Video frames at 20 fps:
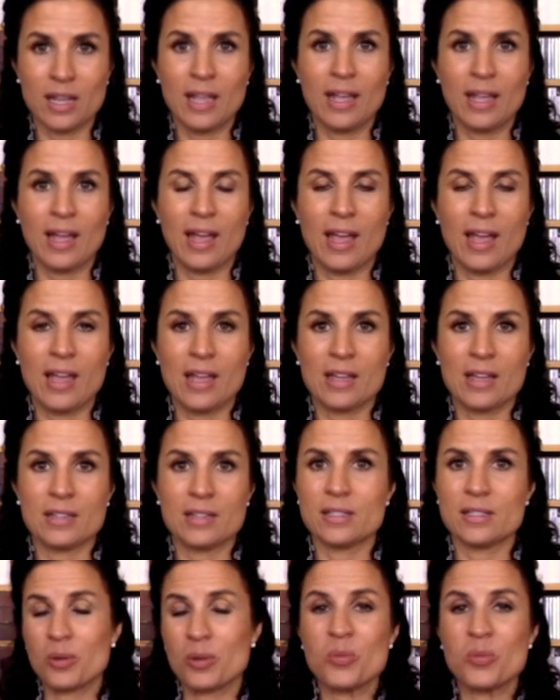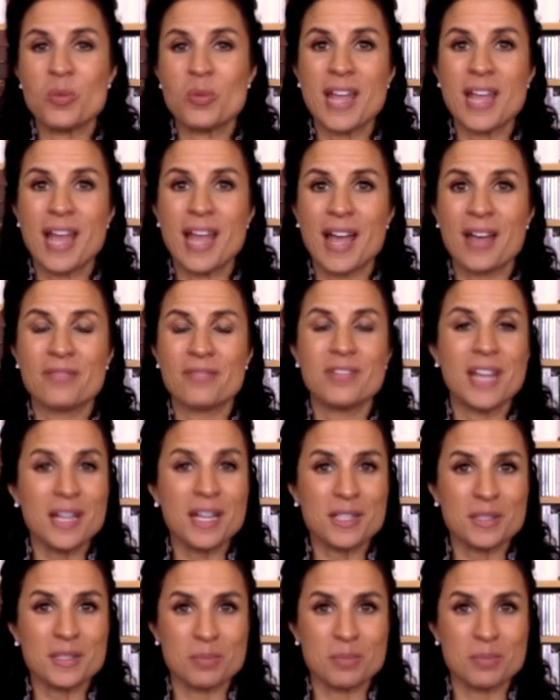and we have next